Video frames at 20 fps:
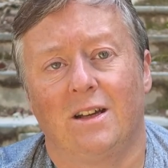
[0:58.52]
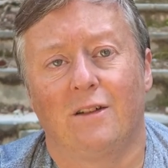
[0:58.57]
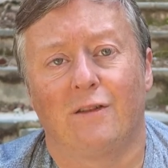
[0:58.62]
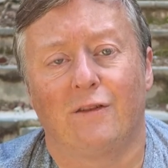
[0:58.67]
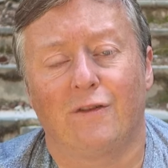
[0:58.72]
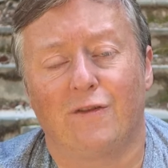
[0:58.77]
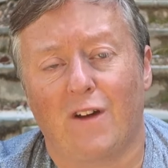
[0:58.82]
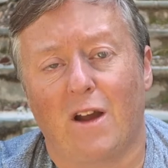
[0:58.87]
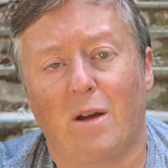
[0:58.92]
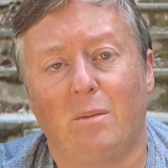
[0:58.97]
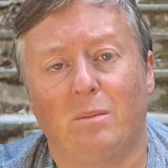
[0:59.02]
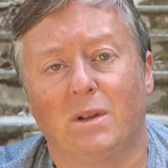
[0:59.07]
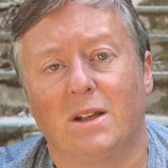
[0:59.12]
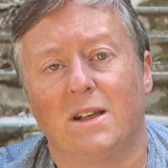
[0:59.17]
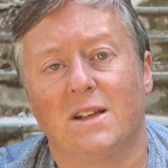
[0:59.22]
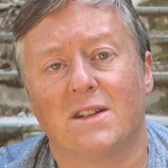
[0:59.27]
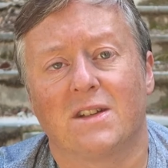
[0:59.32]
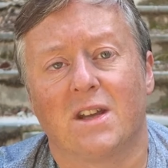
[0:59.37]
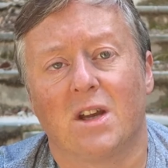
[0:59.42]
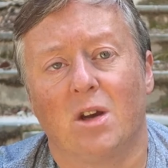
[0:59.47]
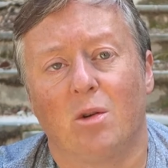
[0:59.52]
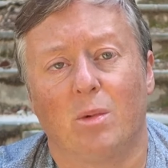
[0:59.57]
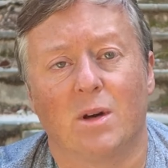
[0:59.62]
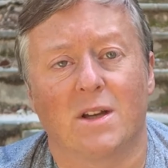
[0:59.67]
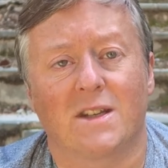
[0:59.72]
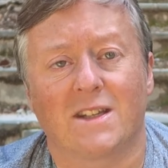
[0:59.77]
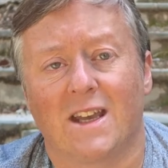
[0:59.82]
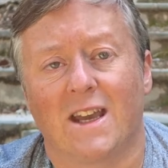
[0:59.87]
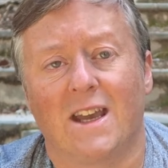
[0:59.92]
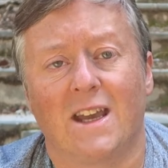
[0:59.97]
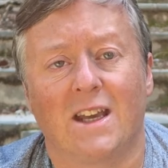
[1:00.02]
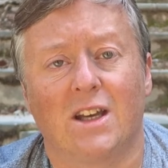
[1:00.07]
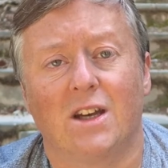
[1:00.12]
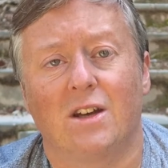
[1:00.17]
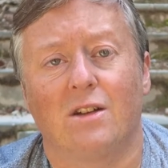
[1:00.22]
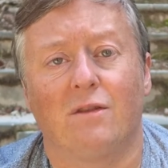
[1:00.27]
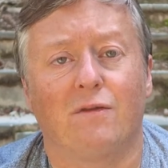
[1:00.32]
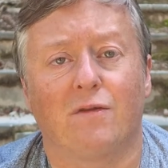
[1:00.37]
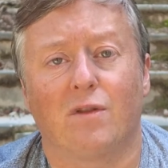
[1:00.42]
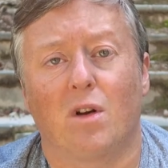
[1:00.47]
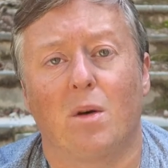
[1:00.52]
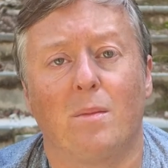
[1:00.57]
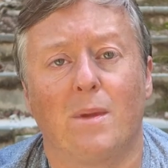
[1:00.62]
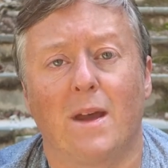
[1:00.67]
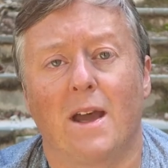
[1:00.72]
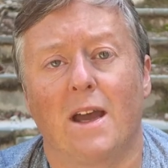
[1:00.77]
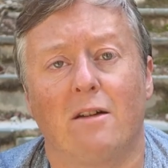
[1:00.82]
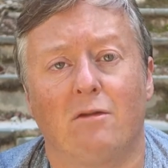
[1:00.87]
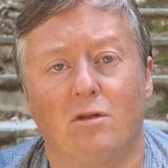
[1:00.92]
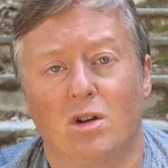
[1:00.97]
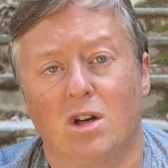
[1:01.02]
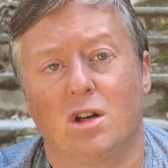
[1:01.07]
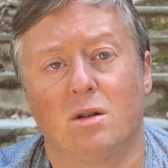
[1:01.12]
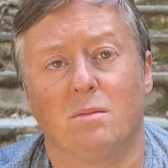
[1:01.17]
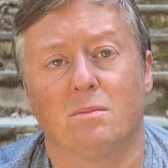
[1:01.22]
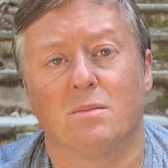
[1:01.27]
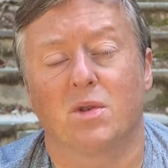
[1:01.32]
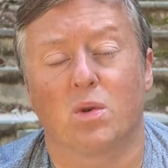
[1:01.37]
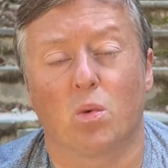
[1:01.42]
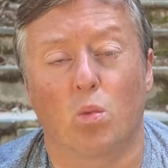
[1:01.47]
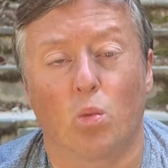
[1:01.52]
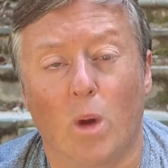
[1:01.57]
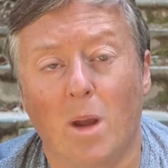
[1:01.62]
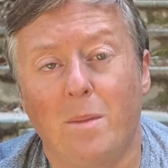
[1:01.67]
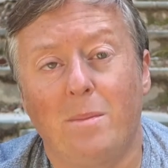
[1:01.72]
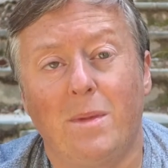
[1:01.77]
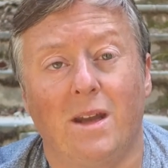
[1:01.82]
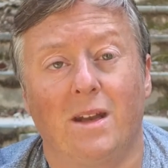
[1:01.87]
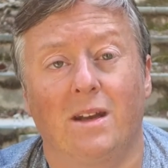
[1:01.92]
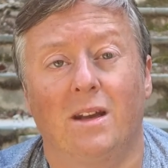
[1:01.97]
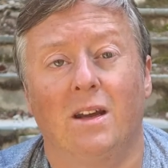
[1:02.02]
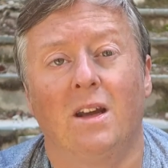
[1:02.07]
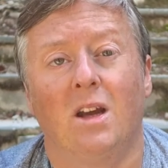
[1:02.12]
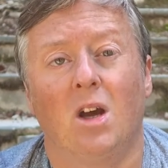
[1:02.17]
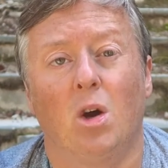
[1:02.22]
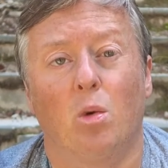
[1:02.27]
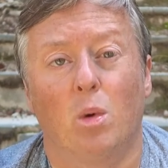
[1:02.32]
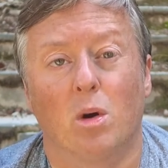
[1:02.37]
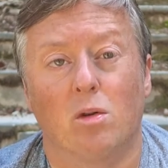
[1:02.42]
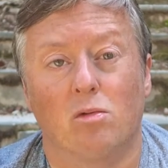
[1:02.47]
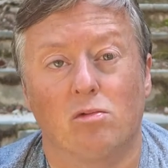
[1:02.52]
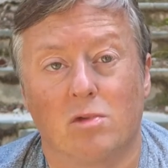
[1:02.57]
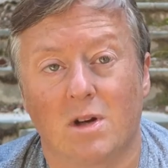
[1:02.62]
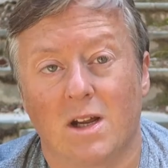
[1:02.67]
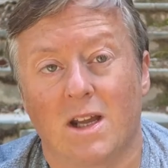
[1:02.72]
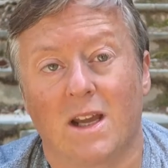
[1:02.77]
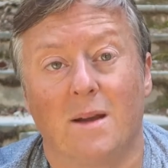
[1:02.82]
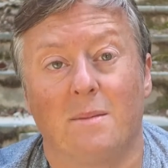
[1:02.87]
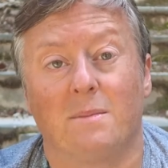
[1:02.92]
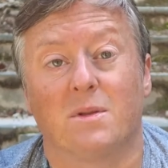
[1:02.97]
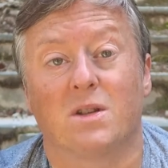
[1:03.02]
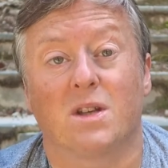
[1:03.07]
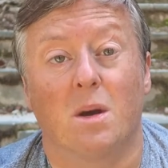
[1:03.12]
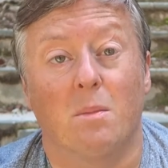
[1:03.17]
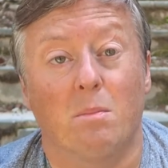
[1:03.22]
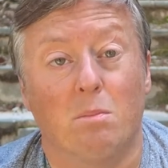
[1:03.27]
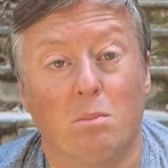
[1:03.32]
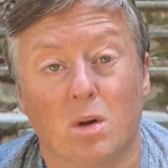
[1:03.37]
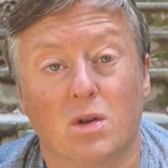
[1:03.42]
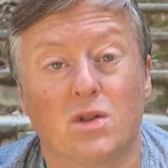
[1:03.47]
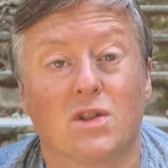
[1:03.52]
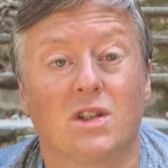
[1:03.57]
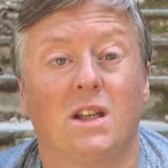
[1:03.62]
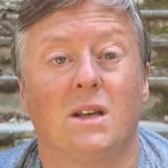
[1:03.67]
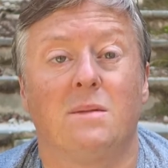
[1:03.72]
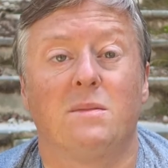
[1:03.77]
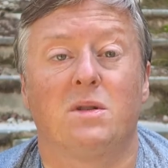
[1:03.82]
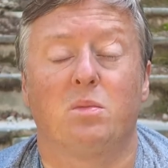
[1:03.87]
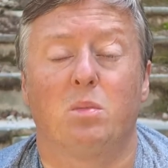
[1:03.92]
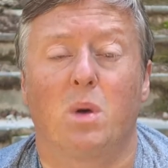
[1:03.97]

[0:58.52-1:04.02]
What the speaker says: Families were taken from their homes. Women were raped. Muslims